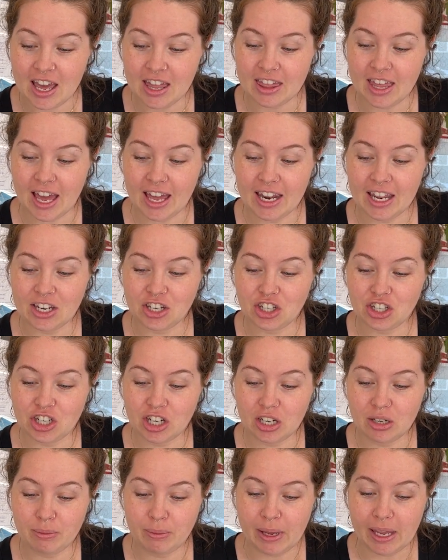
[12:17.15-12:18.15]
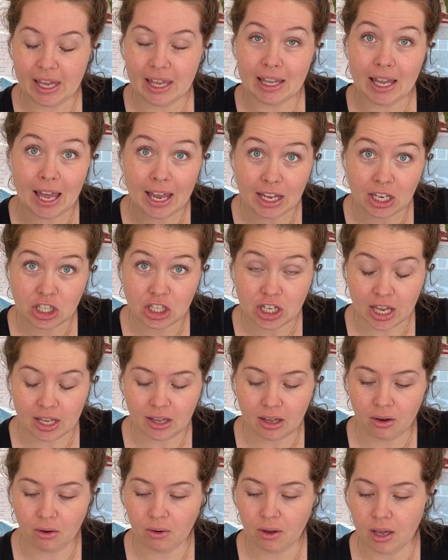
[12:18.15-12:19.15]
that it should be like
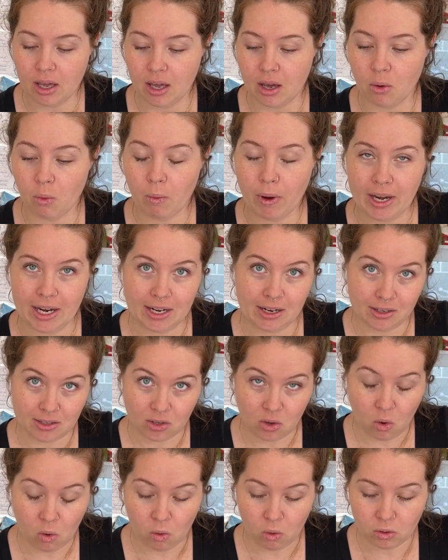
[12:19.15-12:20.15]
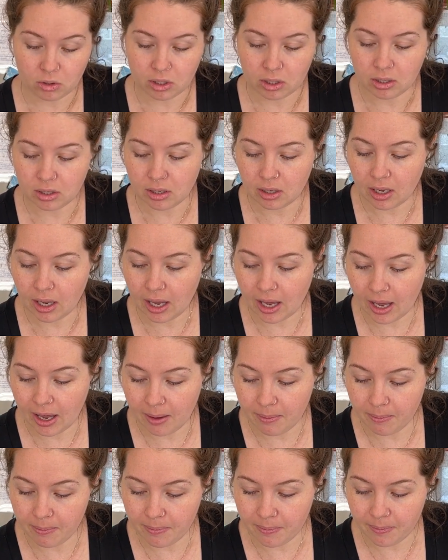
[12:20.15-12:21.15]
Jello when it is cold.
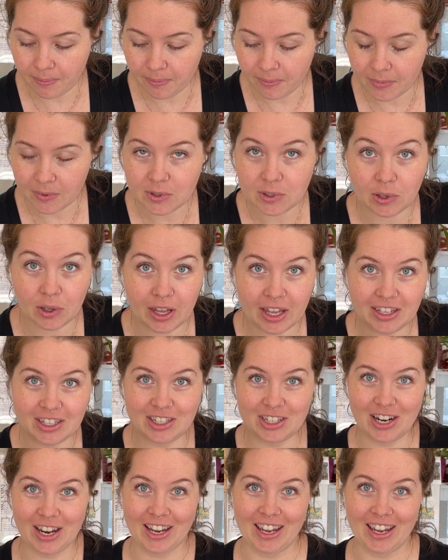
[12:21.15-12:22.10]
So let's check